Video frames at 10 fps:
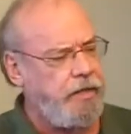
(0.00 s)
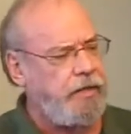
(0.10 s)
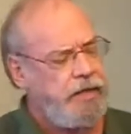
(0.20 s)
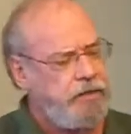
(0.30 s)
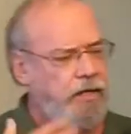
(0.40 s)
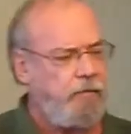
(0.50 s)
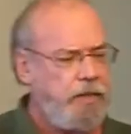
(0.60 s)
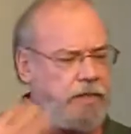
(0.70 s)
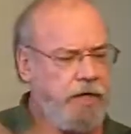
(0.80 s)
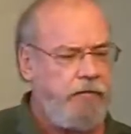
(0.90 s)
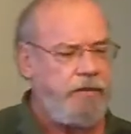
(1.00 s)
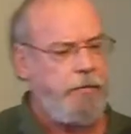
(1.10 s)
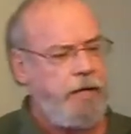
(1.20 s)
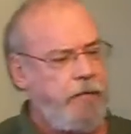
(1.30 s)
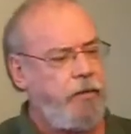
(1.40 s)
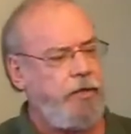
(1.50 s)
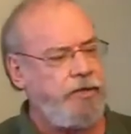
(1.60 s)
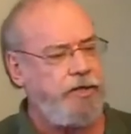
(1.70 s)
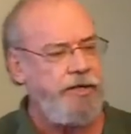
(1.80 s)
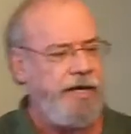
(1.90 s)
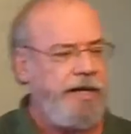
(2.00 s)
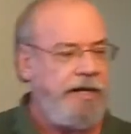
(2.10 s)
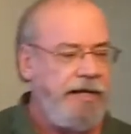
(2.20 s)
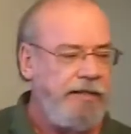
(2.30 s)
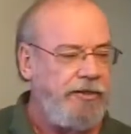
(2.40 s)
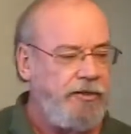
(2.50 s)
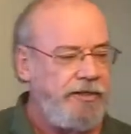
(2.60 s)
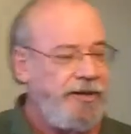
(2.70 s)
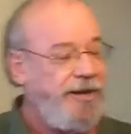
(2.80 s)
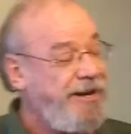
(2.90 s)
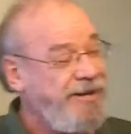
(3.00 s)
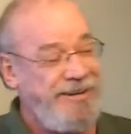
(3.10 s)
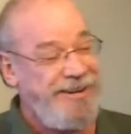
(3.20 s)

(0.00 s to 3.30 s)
I saw myself as a bad person early on,